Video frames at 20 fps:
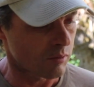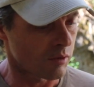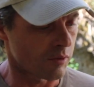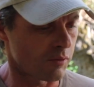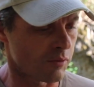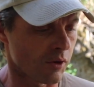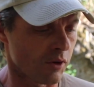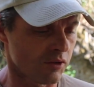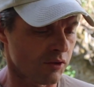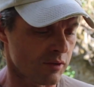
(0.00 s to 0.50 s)

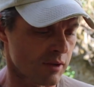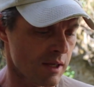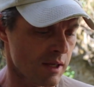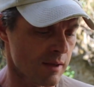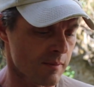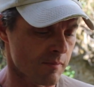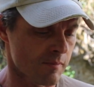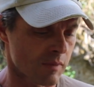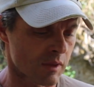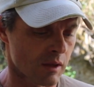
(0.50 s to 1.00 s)

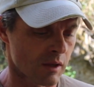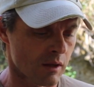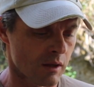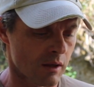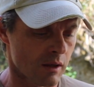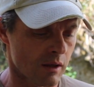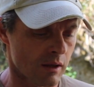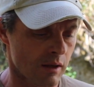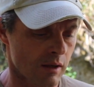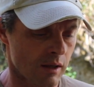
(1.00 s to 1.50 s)
diversity,
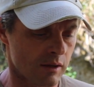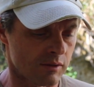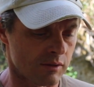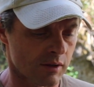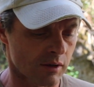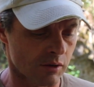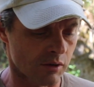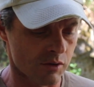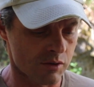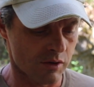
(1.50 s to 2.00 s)

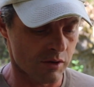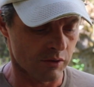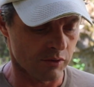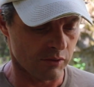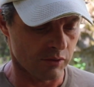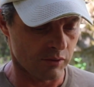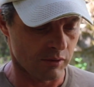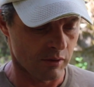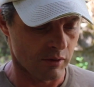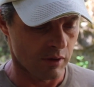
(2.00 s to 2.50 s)

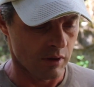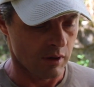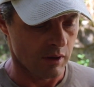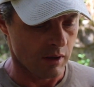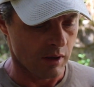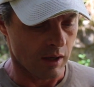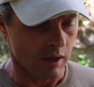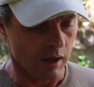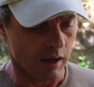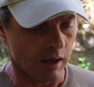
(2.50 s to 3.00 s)
intelligence,
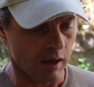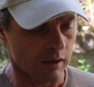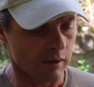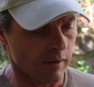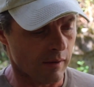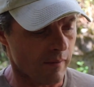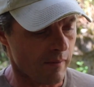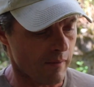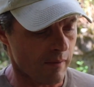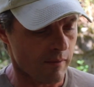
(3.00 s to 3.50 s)
and
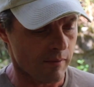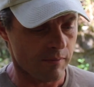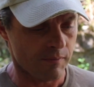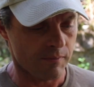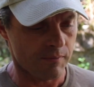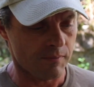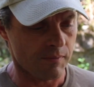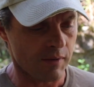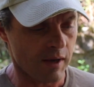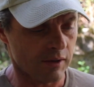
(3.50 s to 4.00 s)

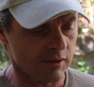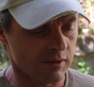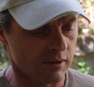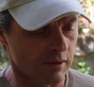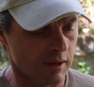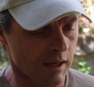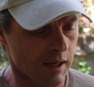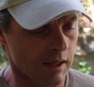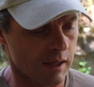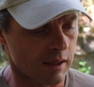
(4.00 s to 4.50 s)

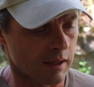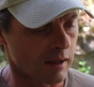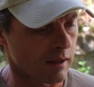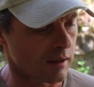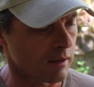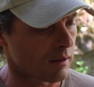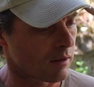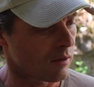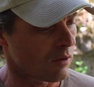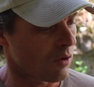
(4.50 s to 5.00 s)
fascinating
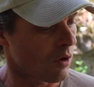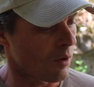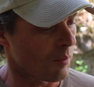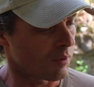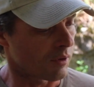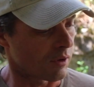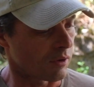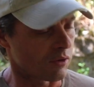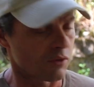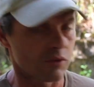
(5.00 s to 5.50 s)

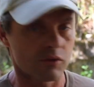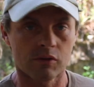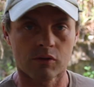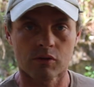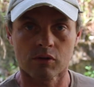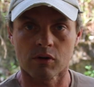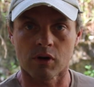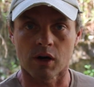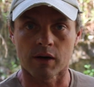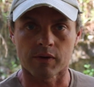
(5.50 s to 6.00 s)
competence
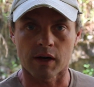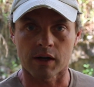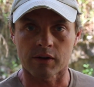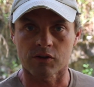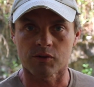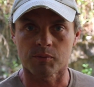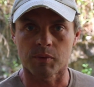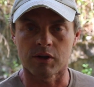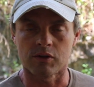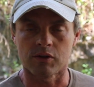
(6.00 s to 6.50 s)
of
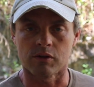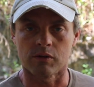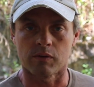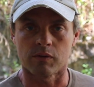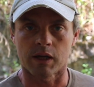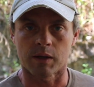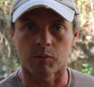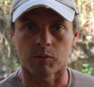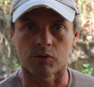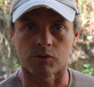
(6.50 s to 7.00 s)
other species
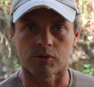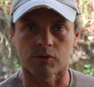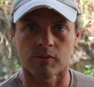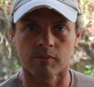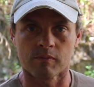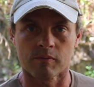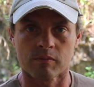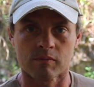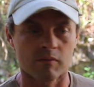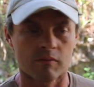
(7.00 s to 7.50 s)
of animals.
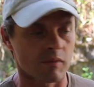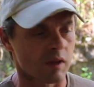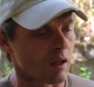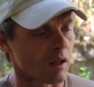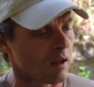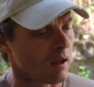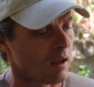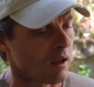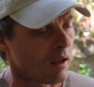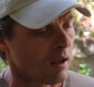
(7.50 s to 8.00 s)

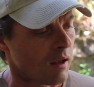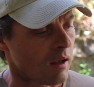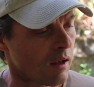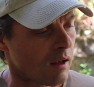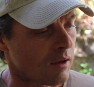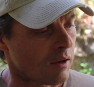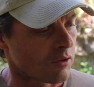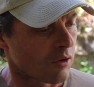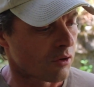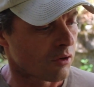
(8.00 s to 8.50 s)

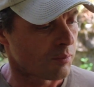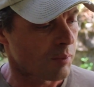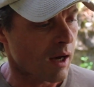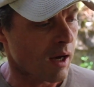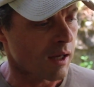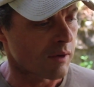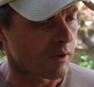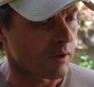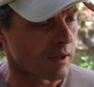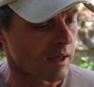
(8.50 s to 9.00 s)
So as
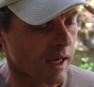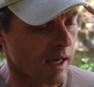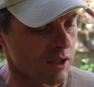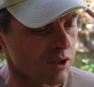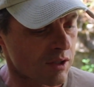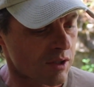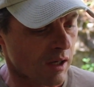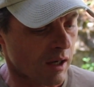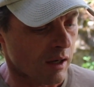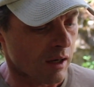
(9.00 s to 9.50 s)
part of a
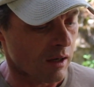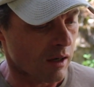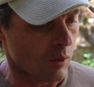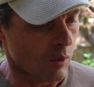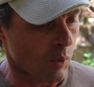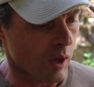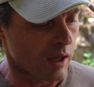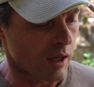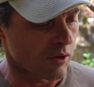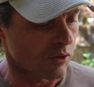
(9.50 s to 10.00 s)
nature
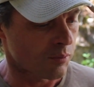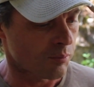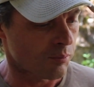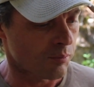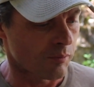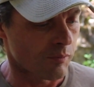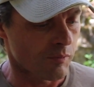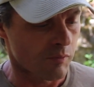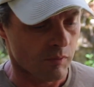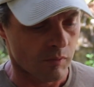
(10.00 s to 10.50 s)
awareness
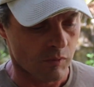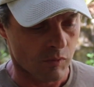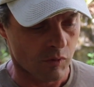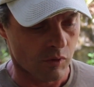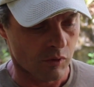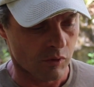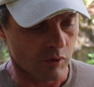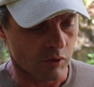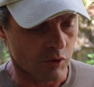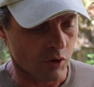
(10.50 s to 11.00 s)

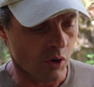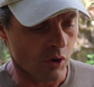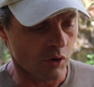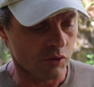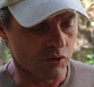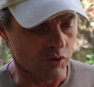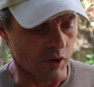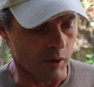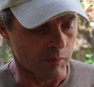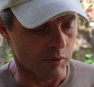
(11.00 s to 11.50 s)
sort of
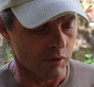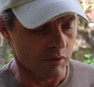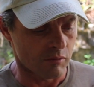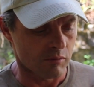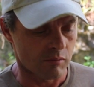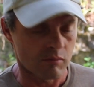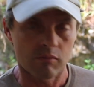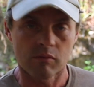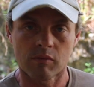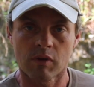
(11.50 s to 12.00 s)
concept,
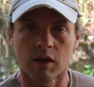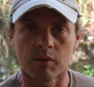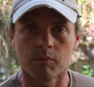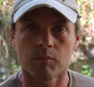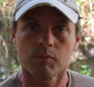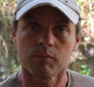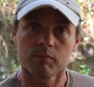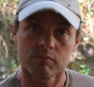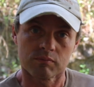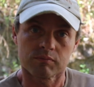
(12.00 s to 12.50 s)
it
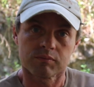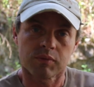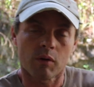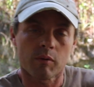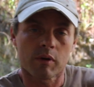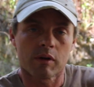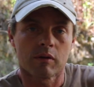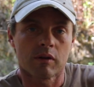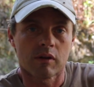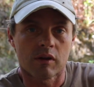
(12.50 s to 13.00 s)

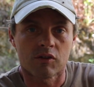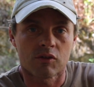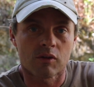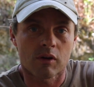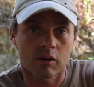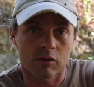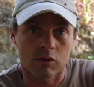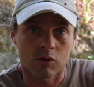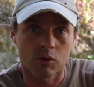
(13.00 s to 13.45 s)
probably is a